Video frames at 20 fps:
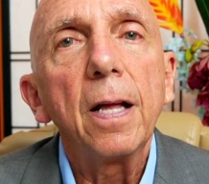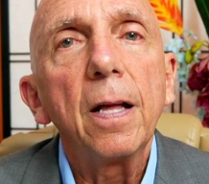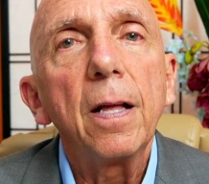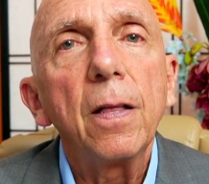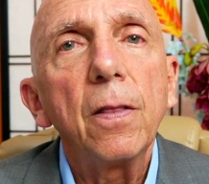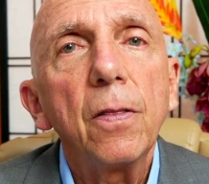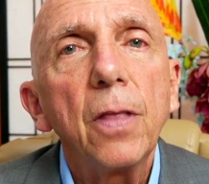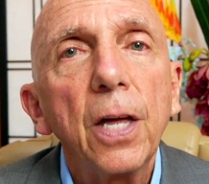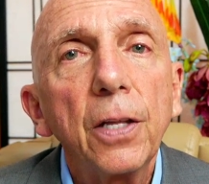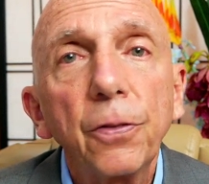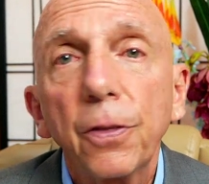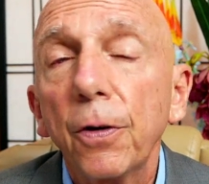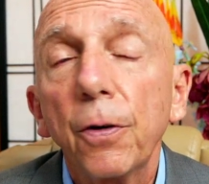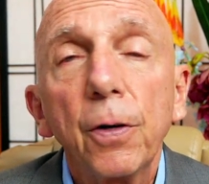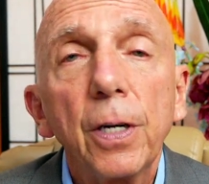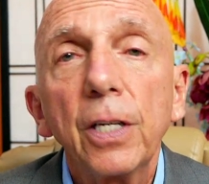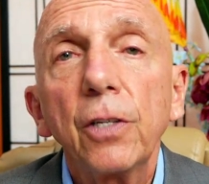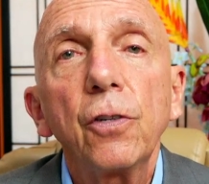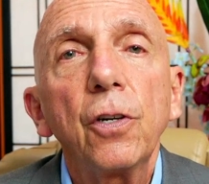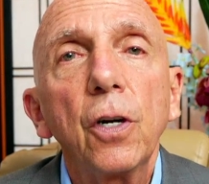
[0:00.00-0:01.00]
that there
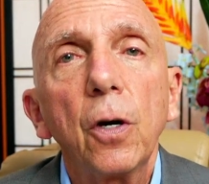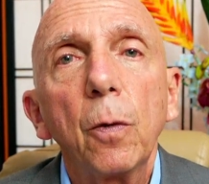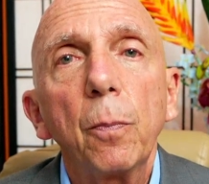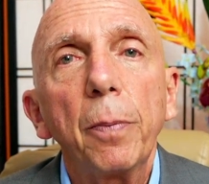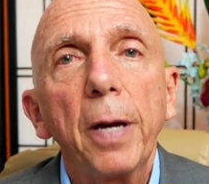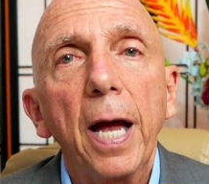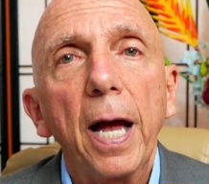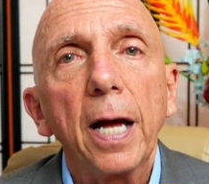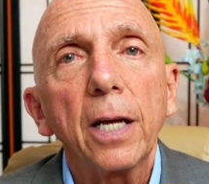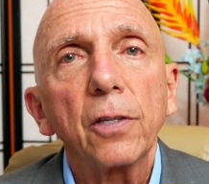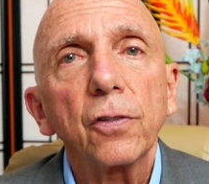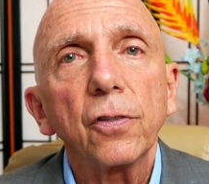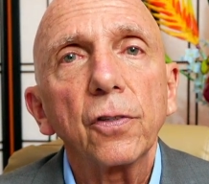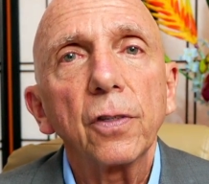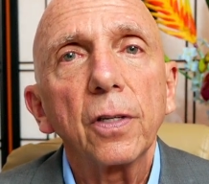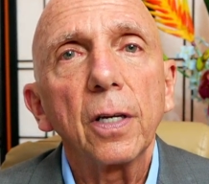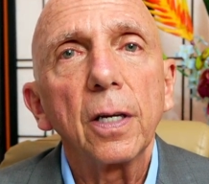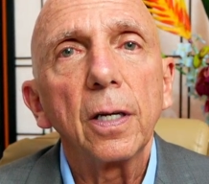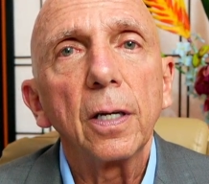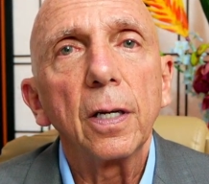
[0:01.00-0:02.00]
is no past.
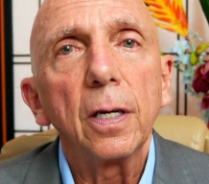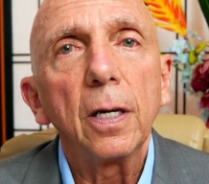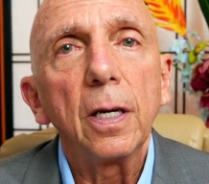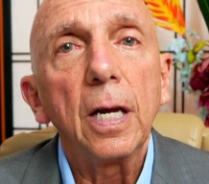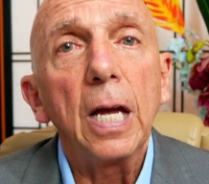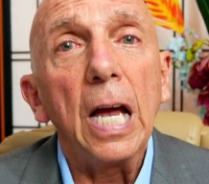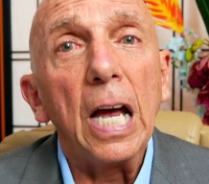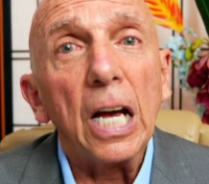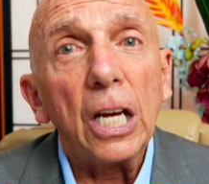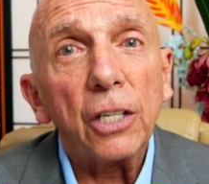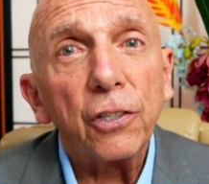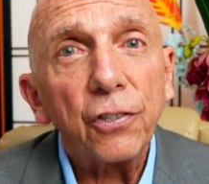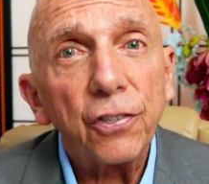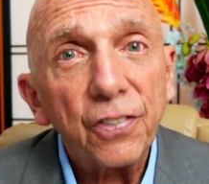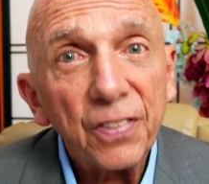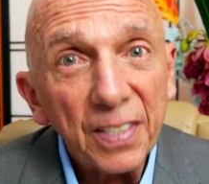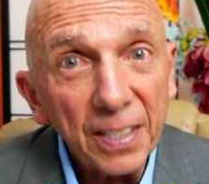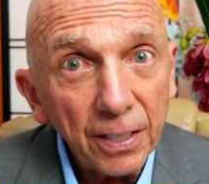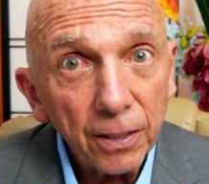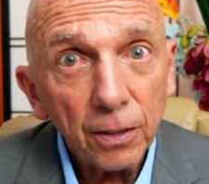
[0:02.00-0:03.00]

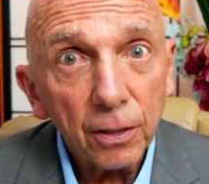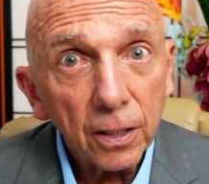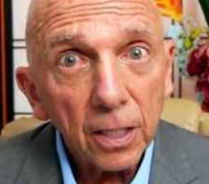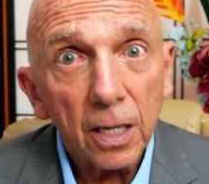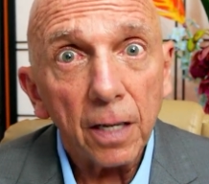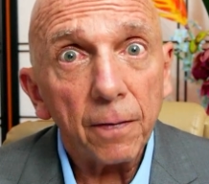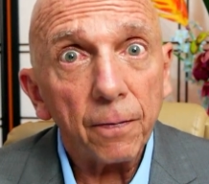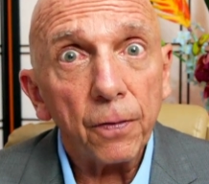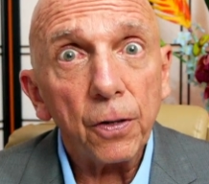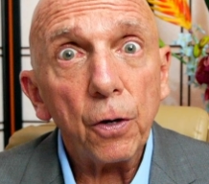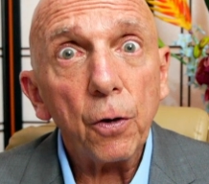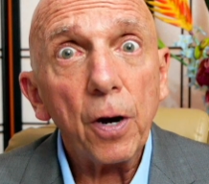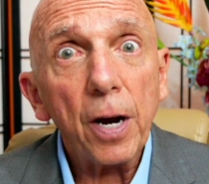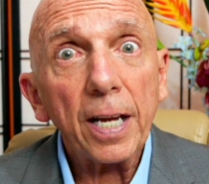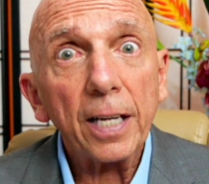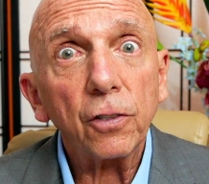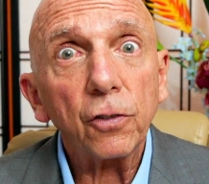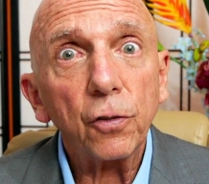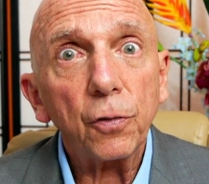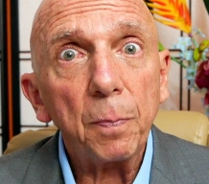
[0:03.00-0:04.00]
Still love your
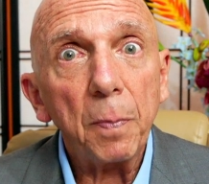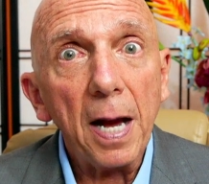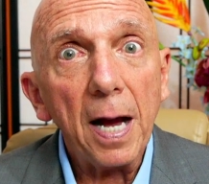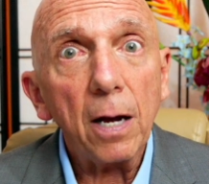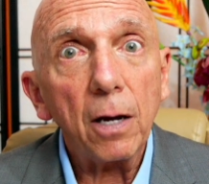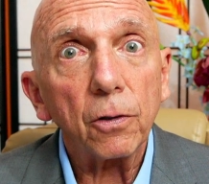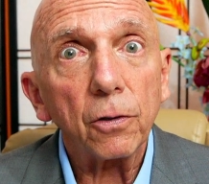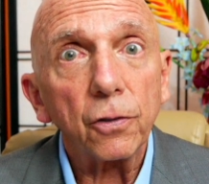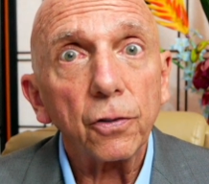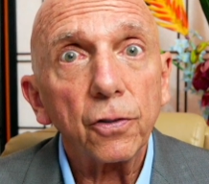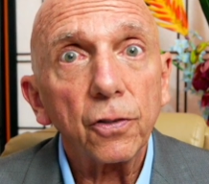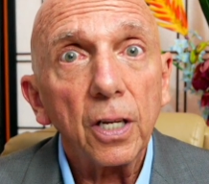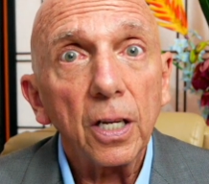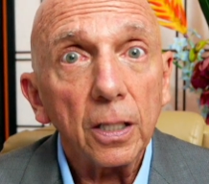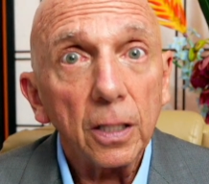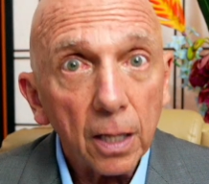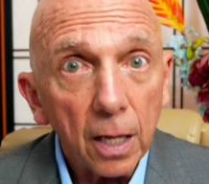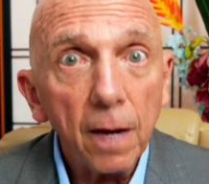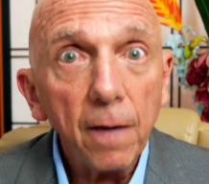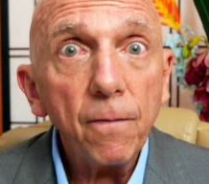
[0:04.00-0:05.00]
ex-spouse.
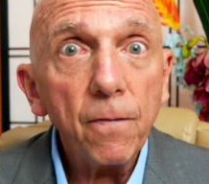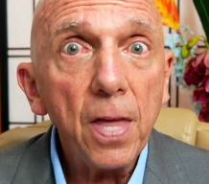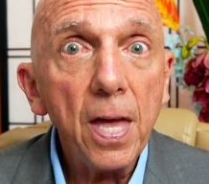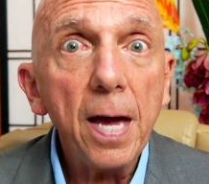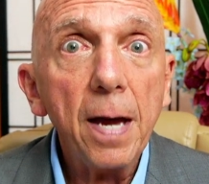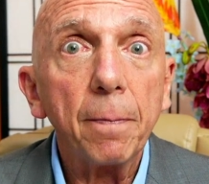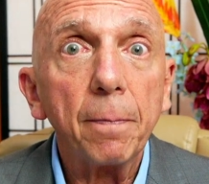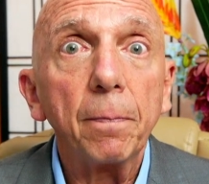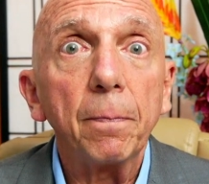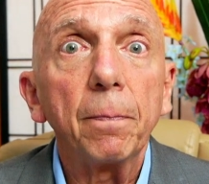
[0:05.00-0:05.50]
Love them.